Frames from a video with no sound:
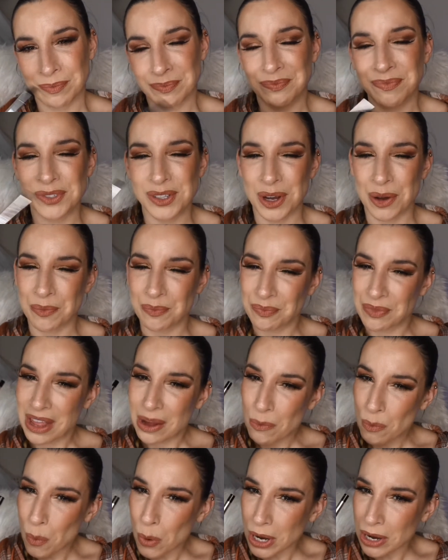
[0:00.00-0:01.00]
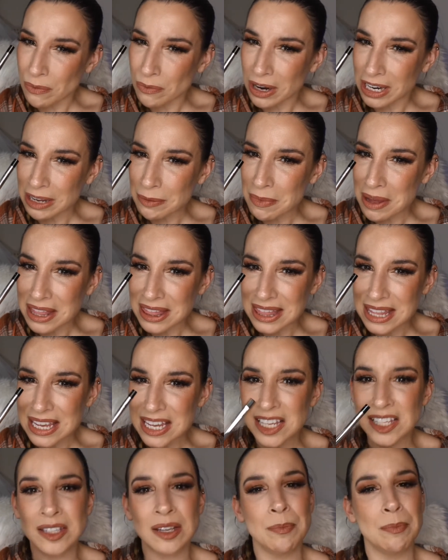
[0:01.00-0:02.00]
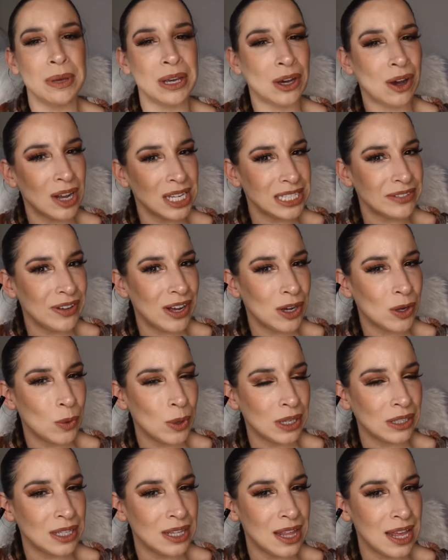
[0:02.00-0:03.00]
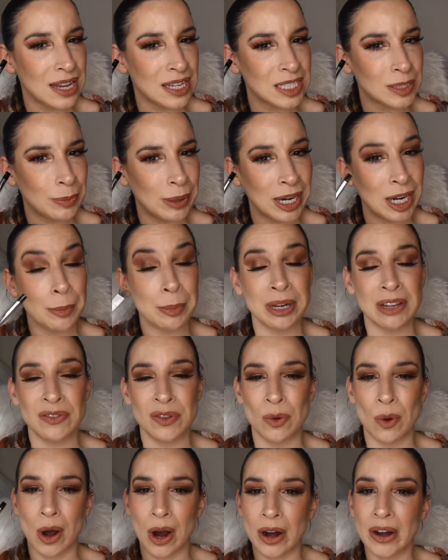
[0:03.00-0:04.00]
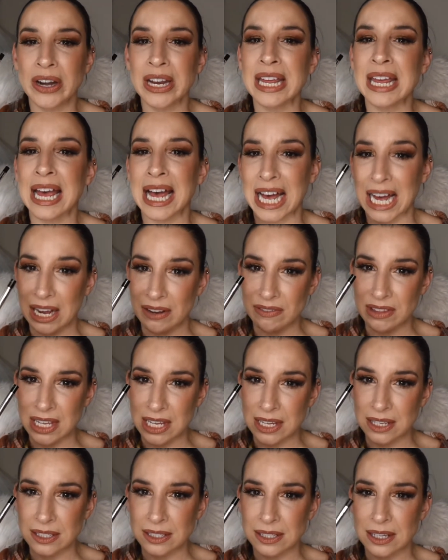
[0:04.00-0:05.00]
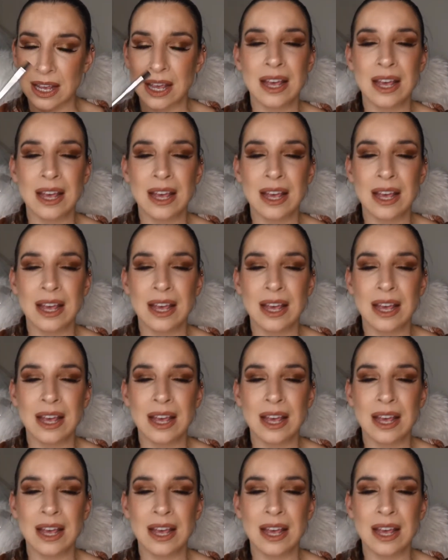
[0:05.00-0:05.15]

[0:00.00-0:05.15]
So wouldn't recommend these because of how quickly they expire, but if you already have these,